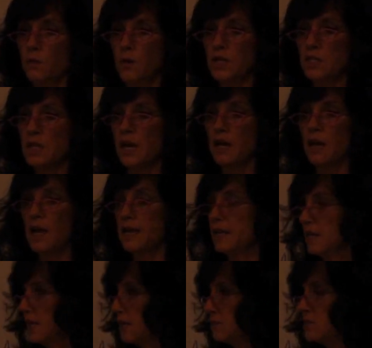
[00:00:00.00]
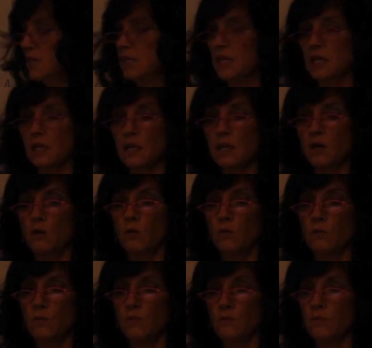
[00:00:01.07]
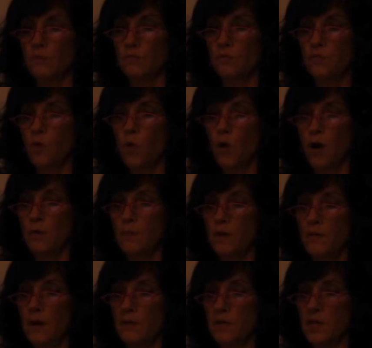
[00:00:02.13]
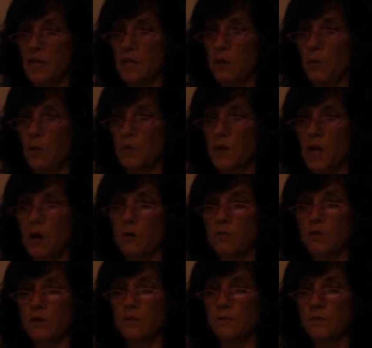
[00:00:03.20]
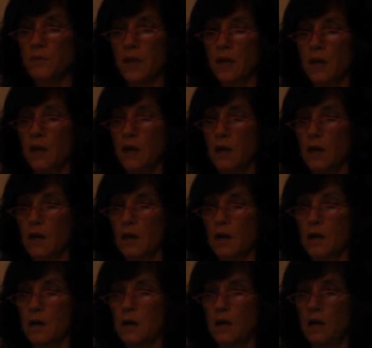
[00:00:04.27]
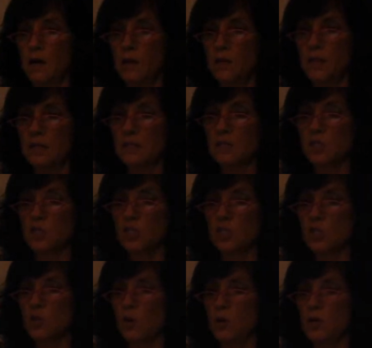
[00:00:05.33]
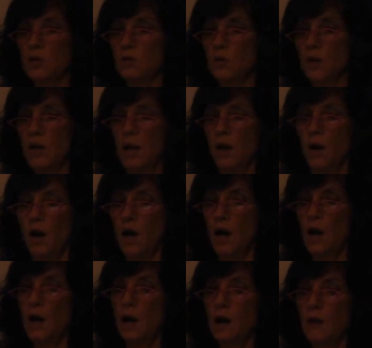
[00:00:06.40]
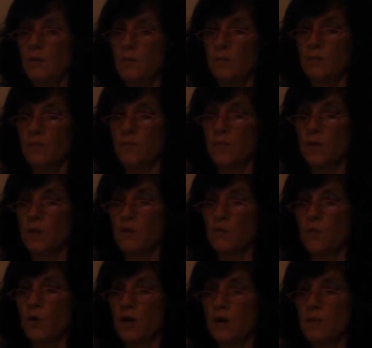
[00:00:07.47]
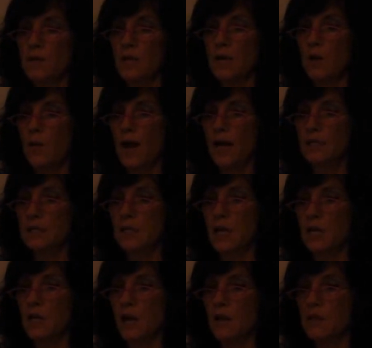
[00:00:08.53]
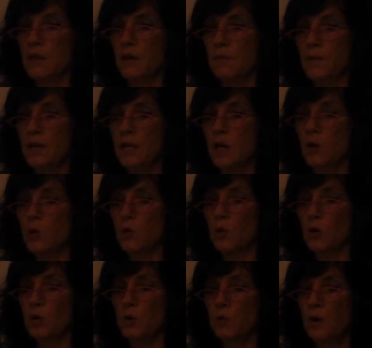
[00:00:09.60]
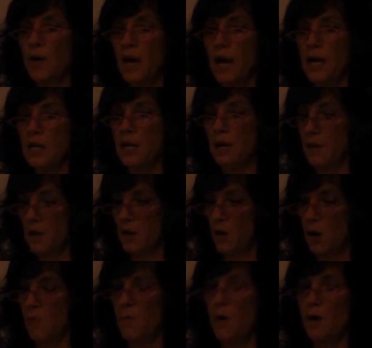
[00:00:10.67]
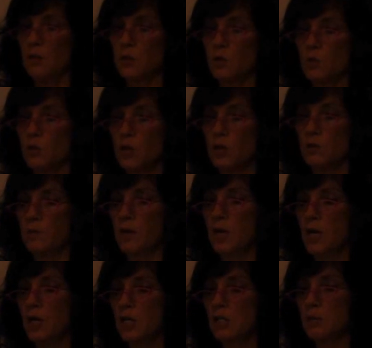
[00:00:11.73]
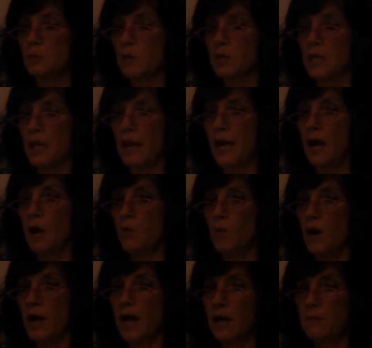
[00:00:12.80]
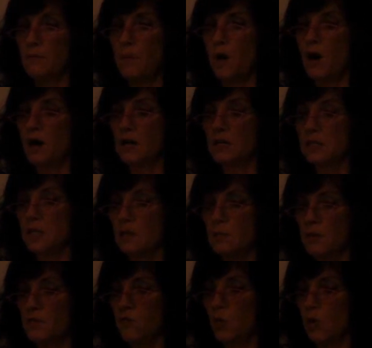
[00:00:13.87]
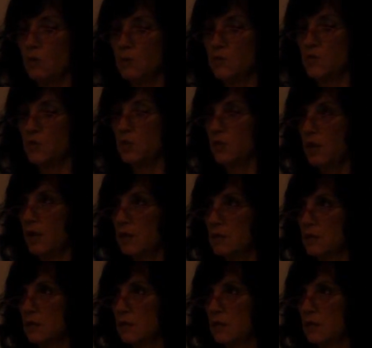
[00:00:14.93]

Which kind of like gives it in a little form of everything that we went over. This is just showing you um, for an amino acid, how you have the amino group and you have that carboxyl group. You split that out and what kind of bond is going to be formed if you do that.